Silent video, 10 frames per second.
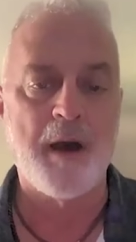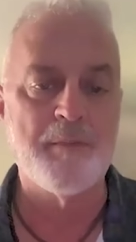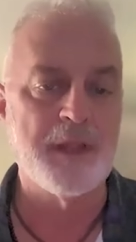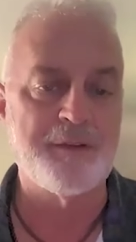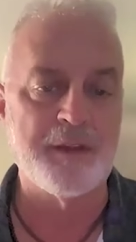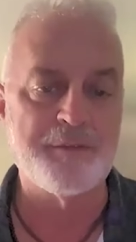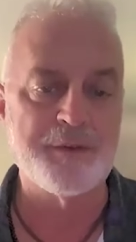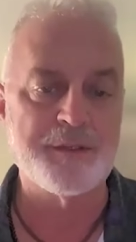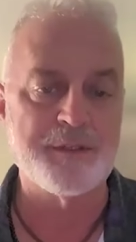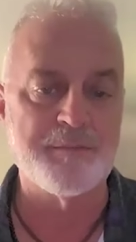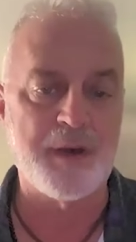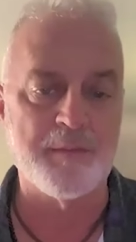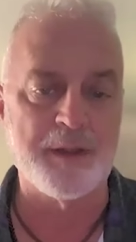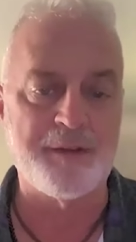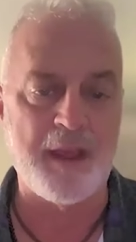public's mm. interest in
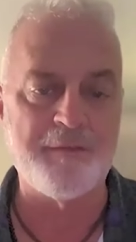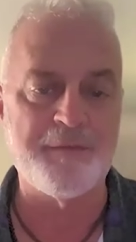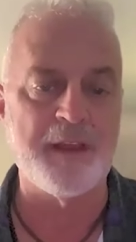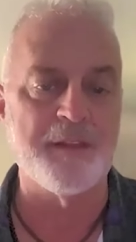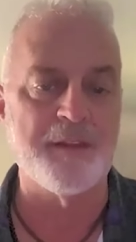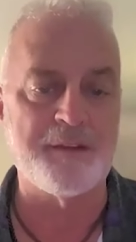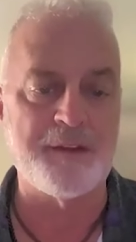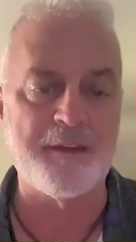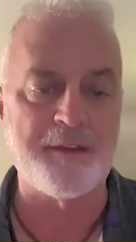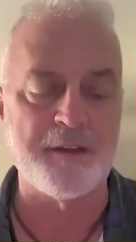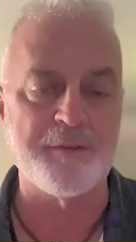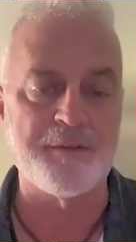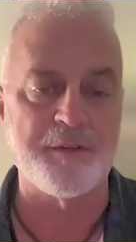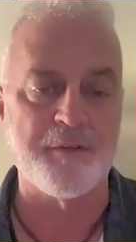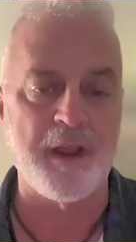public safety and the state's
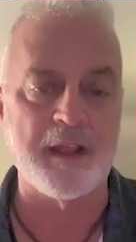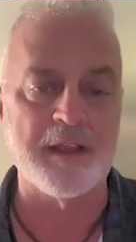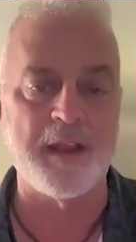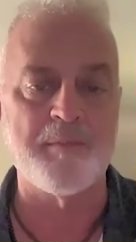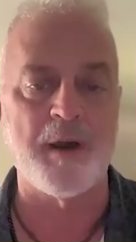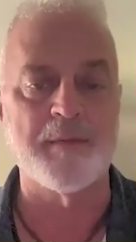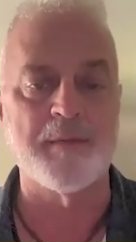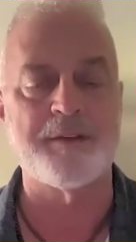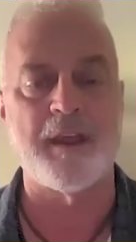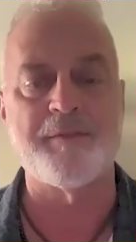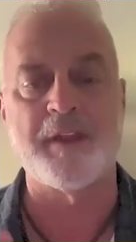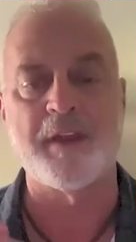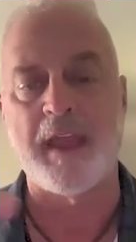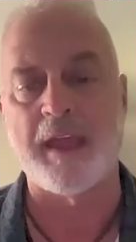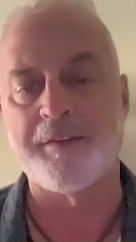interest in regulating public
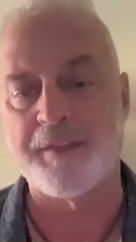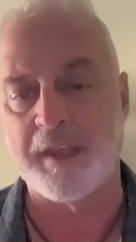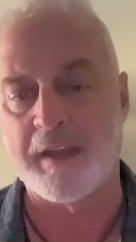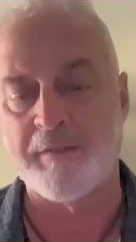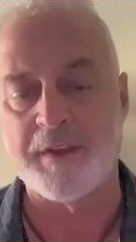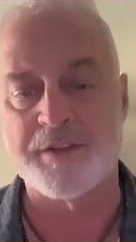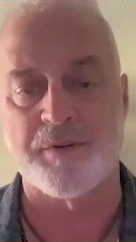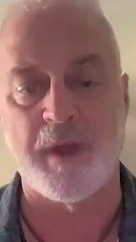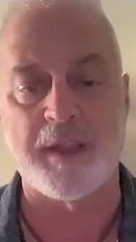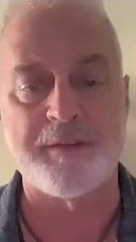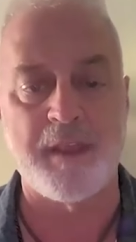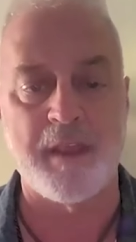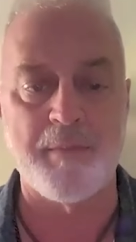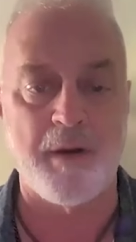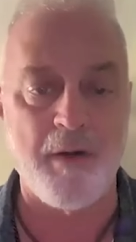safety against the individual right to
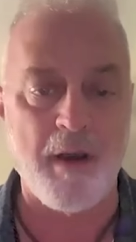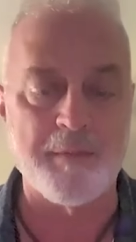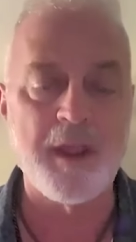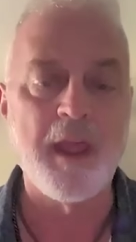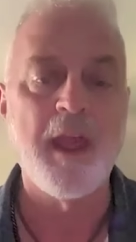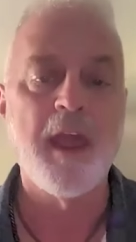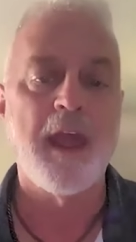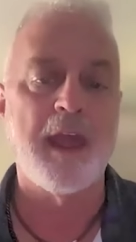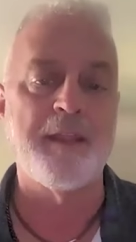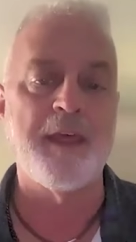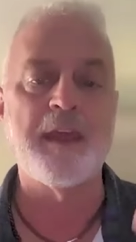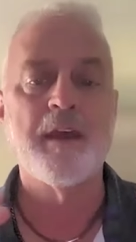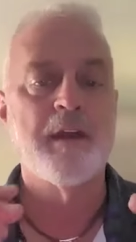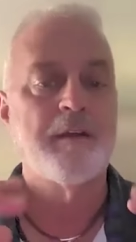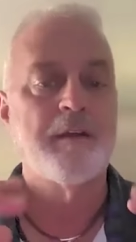keep and bear arms. And
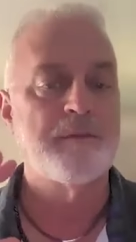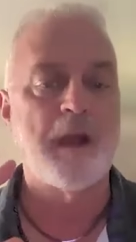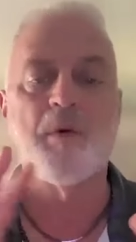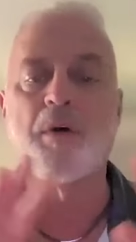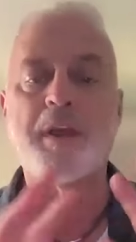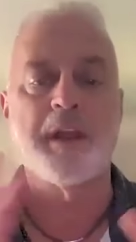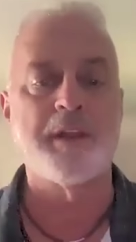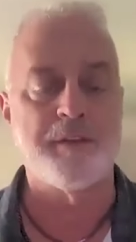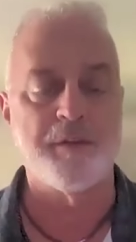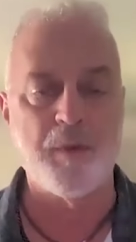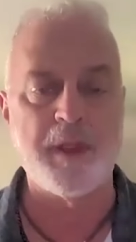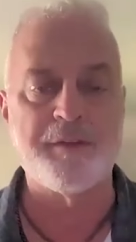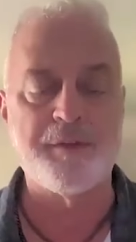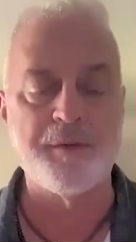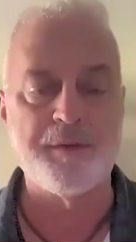they I won't get into the
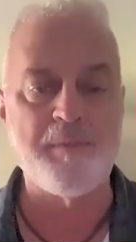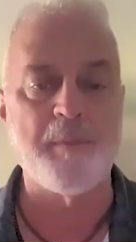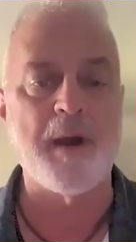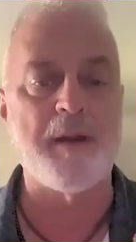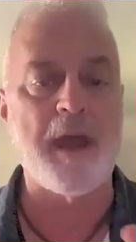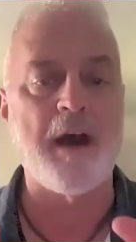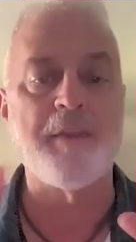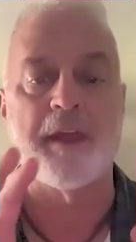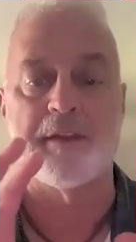weeds too deep about how